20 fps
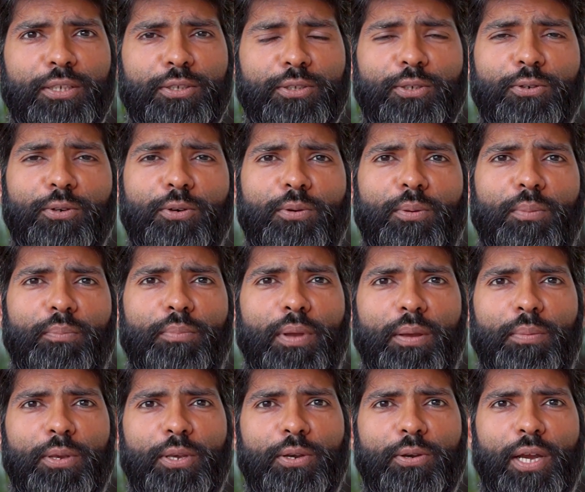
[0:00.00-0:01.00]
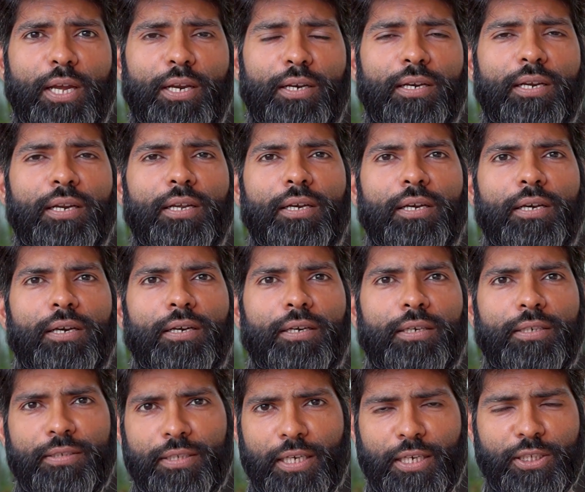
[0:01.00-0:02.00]
So maybe you can
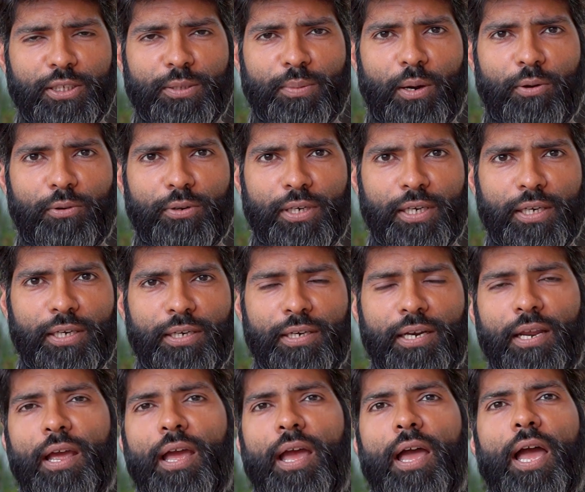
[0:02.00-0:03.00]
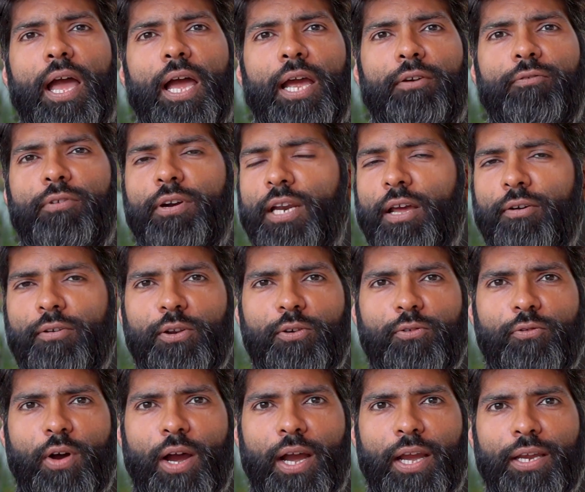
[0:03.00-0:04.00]
research about it, and whatever
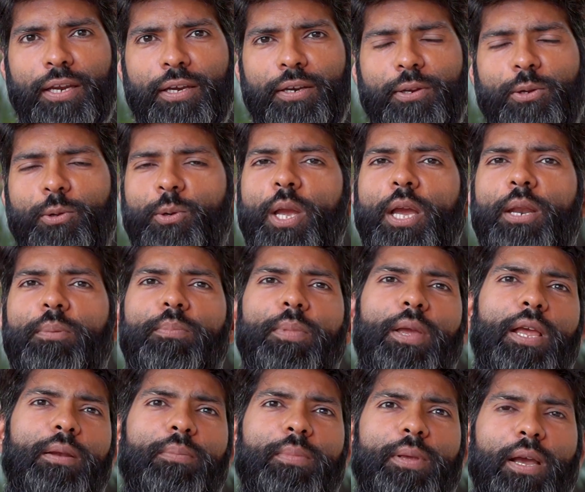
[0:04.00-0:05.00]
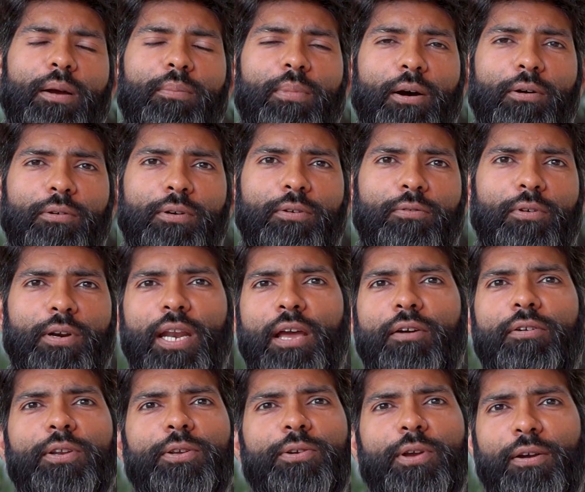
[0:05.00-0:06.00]
you find, you can mail me about
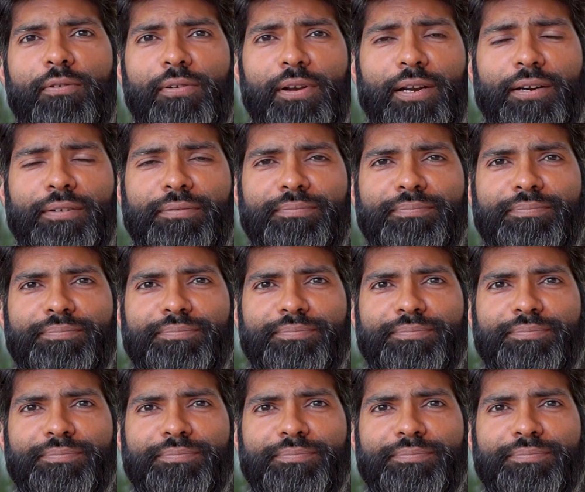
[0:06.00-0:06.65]
whatever you have learned.